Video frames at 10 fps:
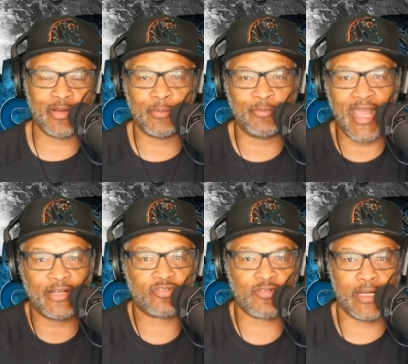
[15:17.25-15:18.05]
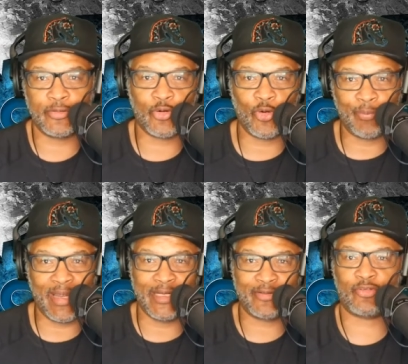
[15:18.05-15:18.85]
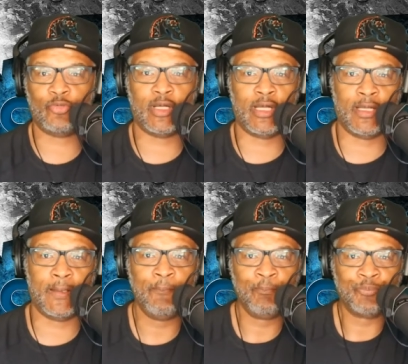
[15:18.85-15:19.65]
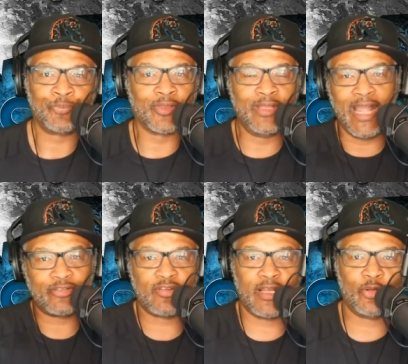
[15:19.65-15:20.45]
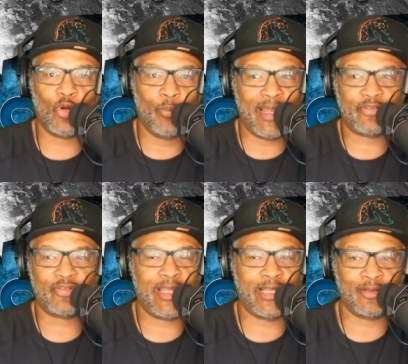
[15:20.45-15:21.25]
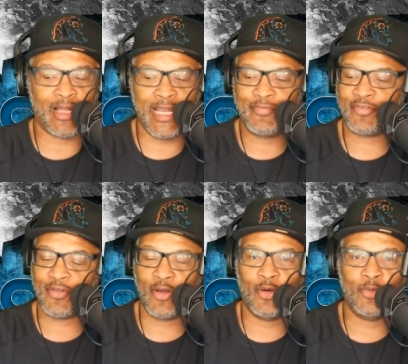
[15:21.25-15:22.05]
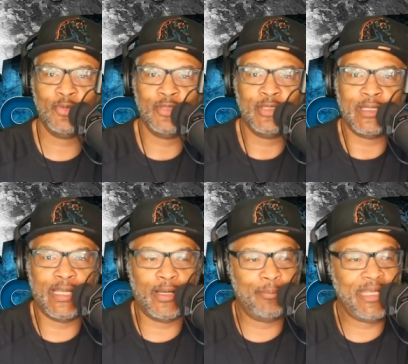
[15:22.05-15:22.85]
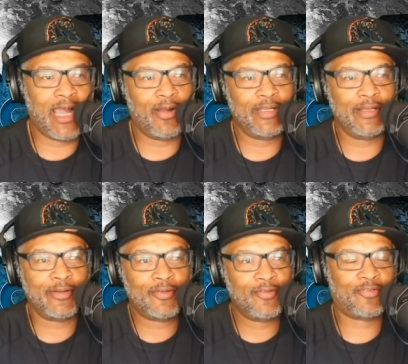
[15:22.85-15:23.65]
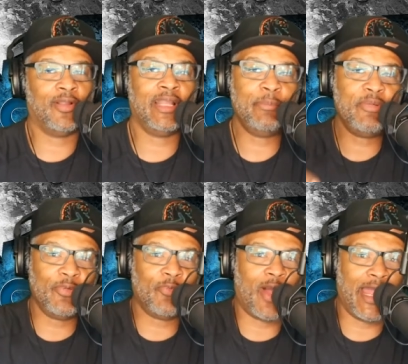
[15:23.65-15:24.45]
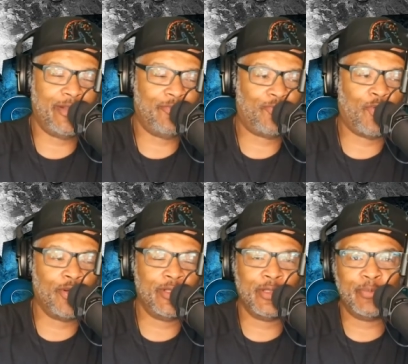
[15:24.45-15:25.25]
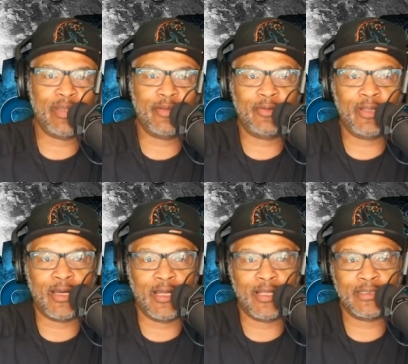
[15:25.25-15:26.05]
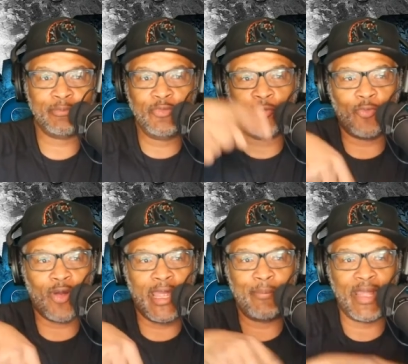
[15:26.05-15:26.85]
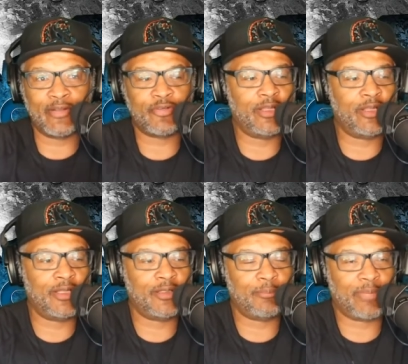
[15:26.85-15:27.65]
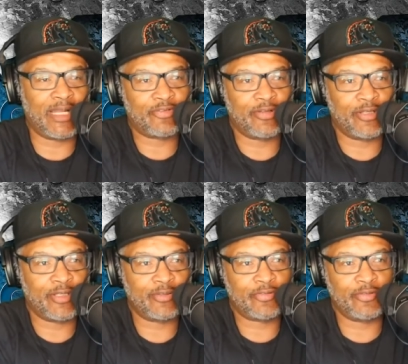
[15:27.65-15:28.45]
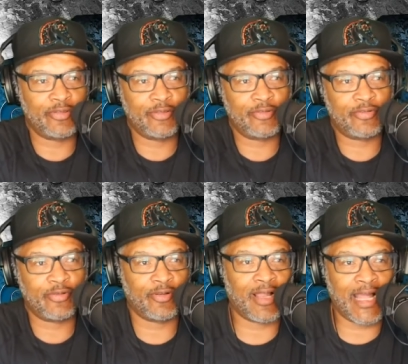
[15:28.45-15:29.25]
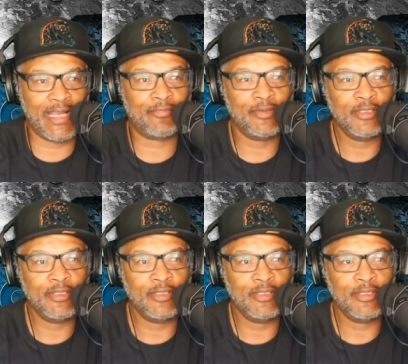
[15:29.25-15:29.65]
I'm not trying to go back to uh not trying to go back to that life. So help me out here. So let me rewind for a little bit. Uh let me rewind back to the back to the to the to the life.